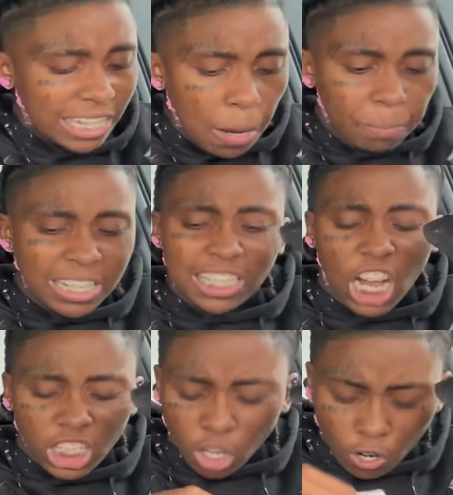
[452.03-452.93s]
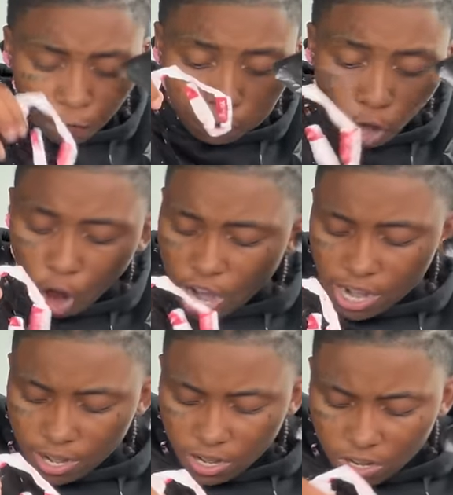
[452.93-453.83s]
got dumpling sauce on the floor.
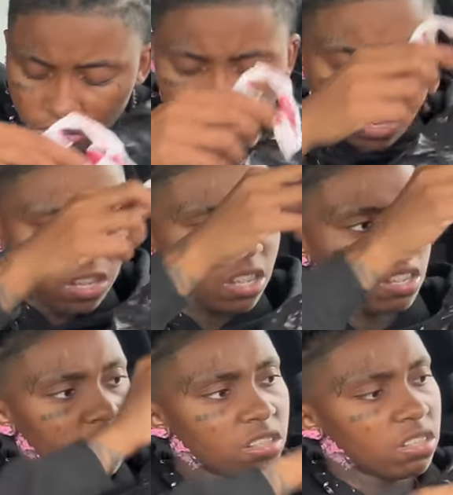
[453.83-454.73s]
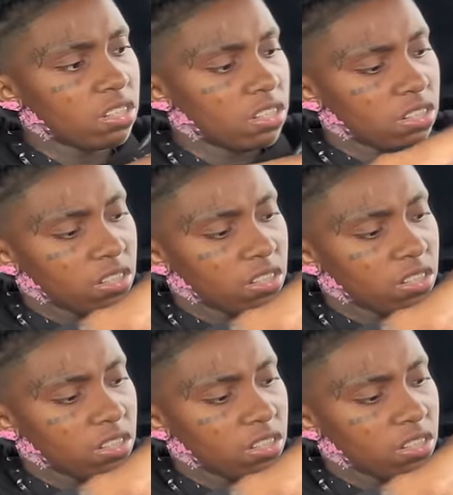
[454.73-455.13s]
I'm sorry, baby.